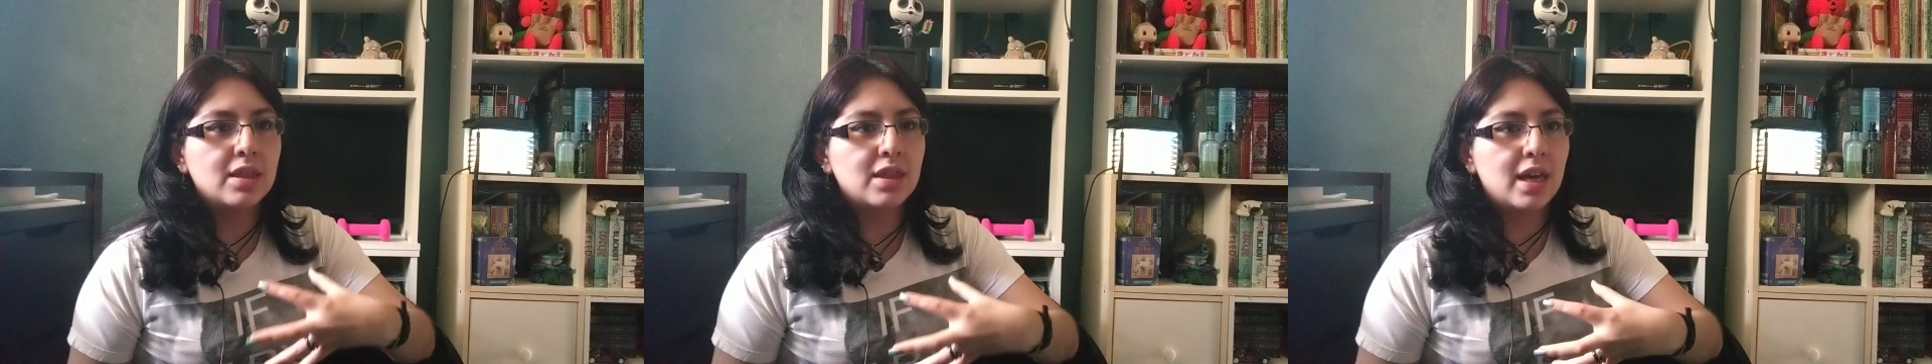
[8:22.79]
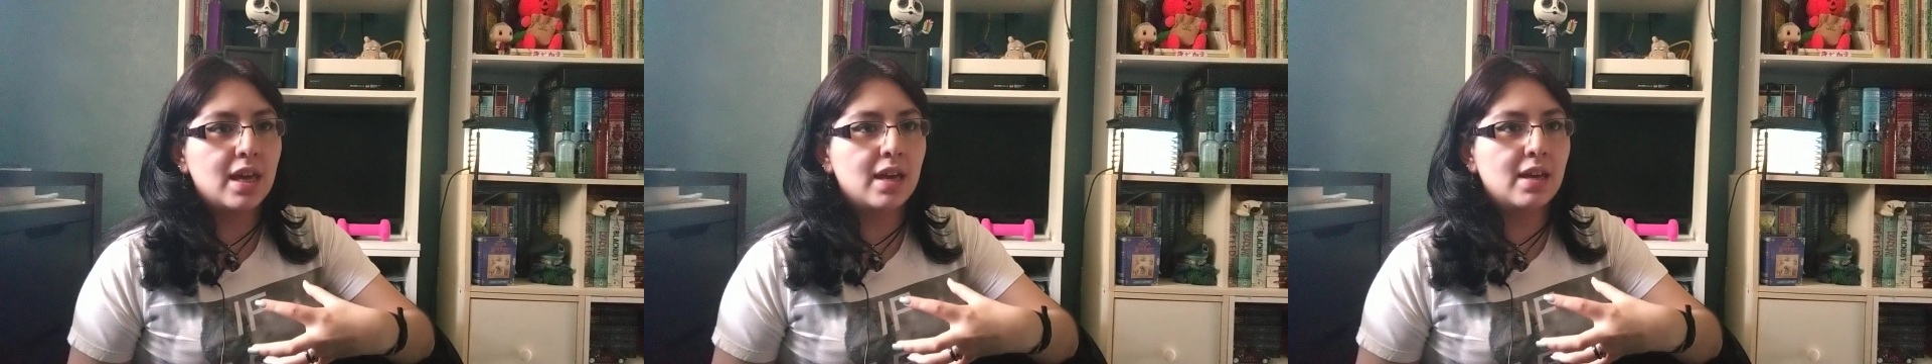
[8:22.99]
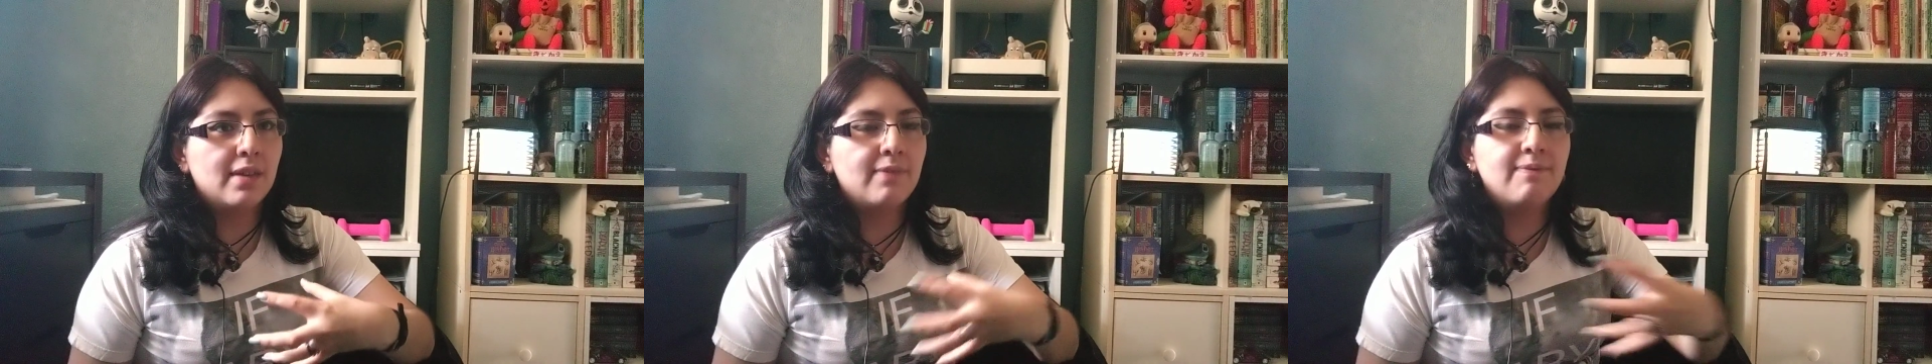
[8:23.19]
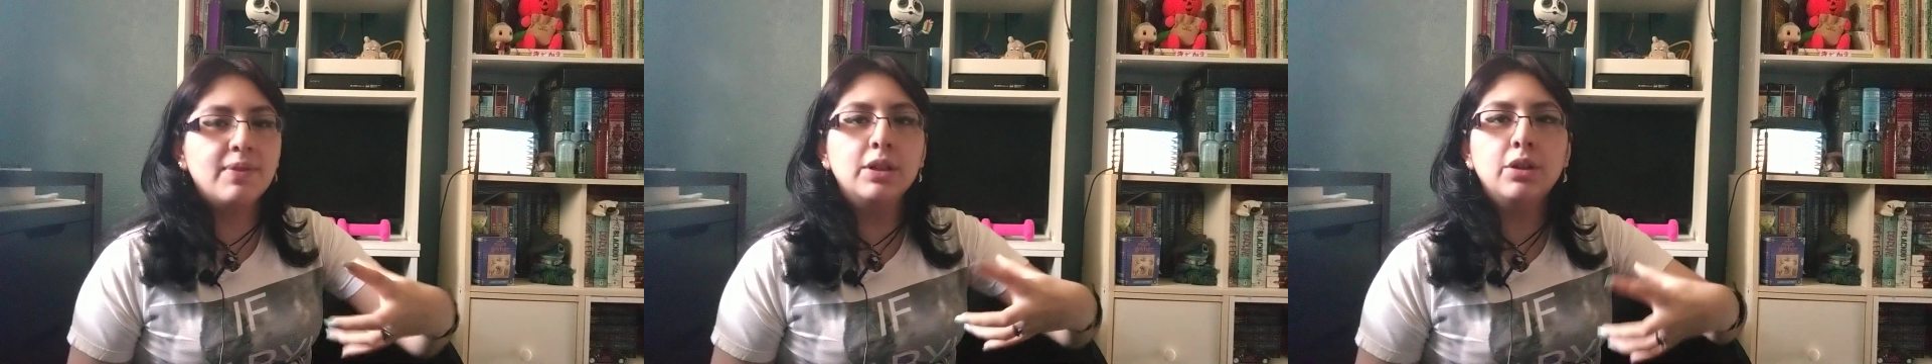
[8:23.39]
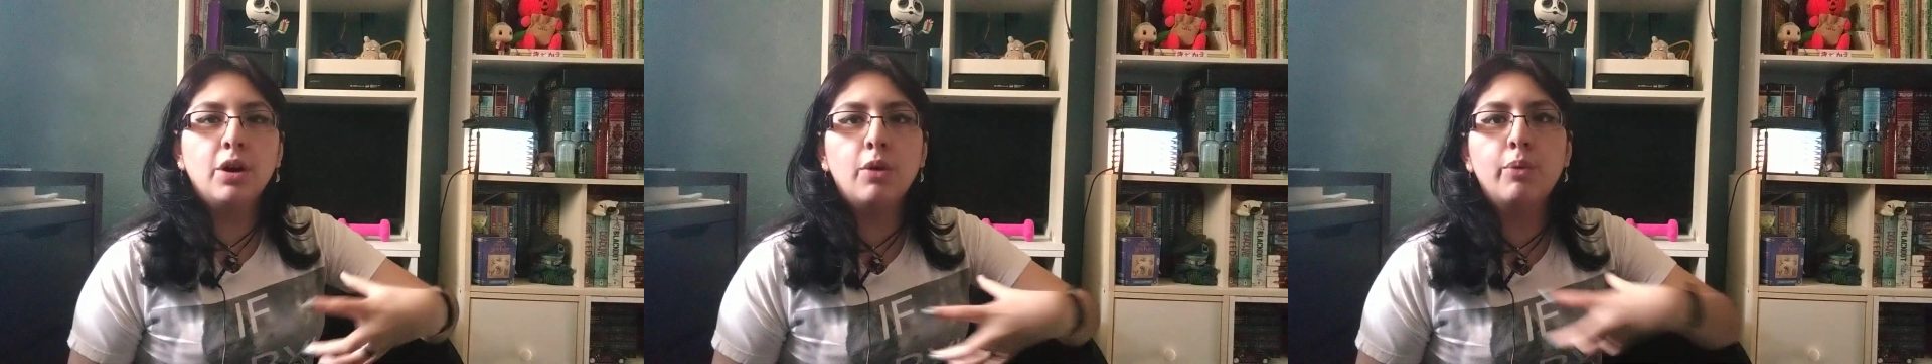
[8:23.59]
They
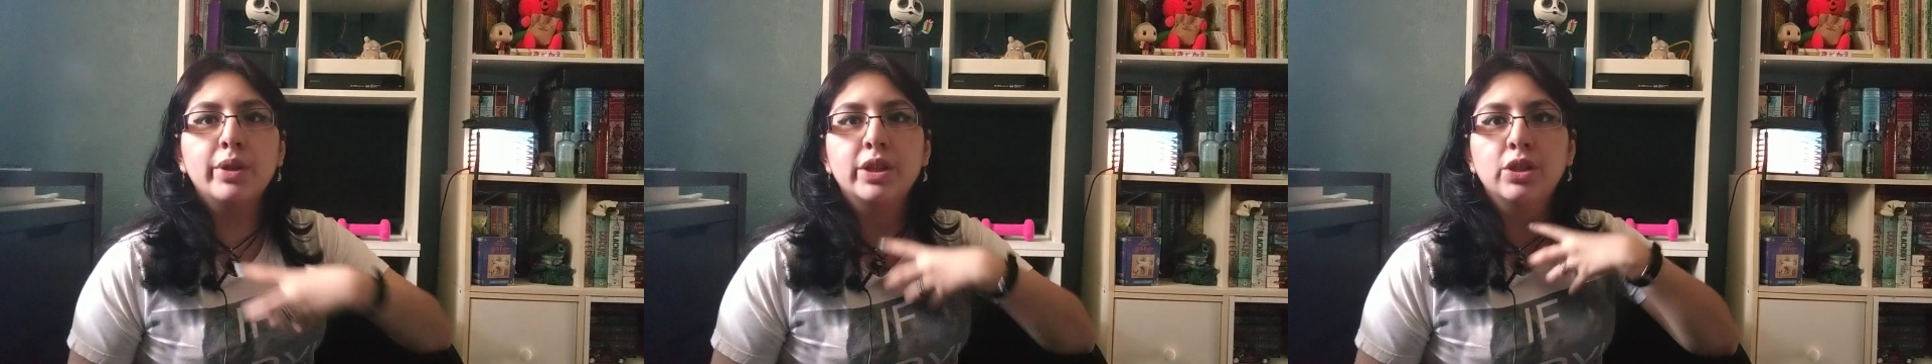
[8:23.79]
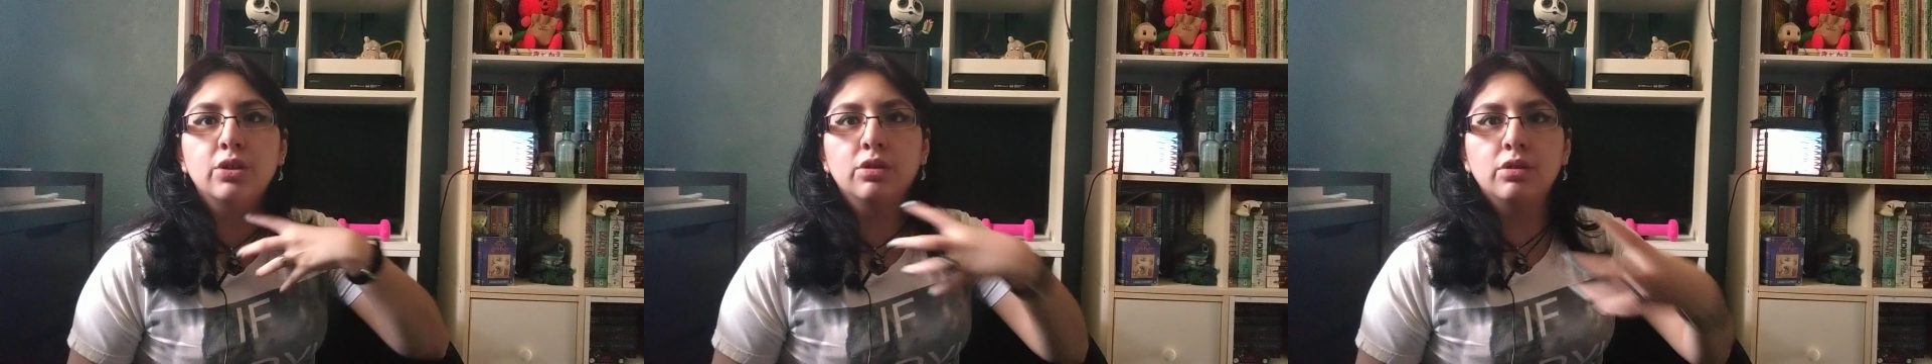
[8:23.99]
fill her with